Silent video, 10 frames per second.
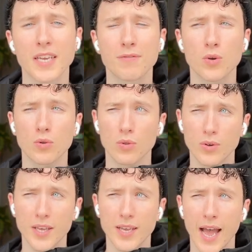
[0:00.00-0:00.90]
if you're
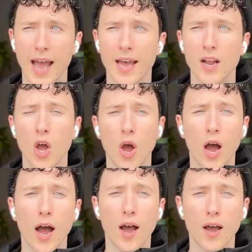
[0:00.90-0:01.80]
looking at
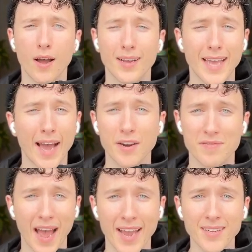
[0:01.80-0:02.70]
a count
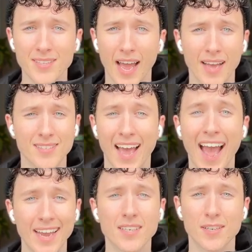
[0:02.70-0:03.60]
of 8 as
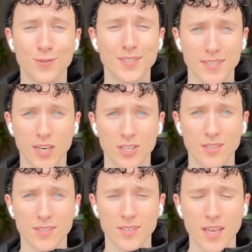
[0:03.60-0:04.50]
8 different
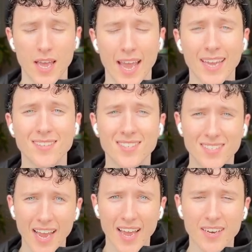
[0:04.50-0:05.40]
sections.
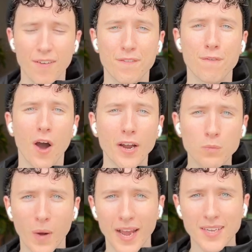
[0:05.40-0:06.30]
Instead,
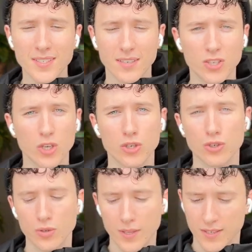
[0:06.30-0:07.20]
find ways, and you can
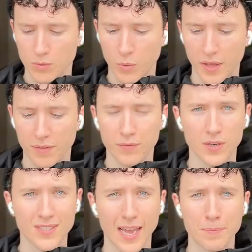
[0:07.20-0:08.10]
do this with, for
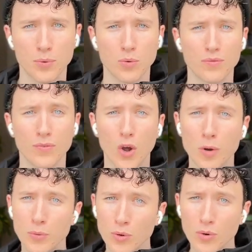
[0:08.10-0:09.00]
example,
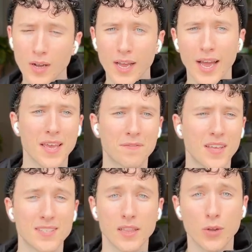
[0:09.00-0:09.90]
verbal. If
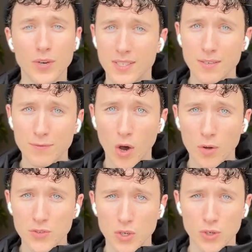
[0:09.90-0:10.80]
there's lyrics
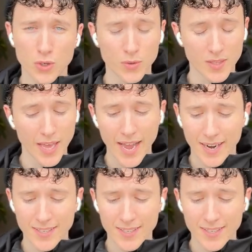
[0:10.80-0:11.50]
involved, you can use that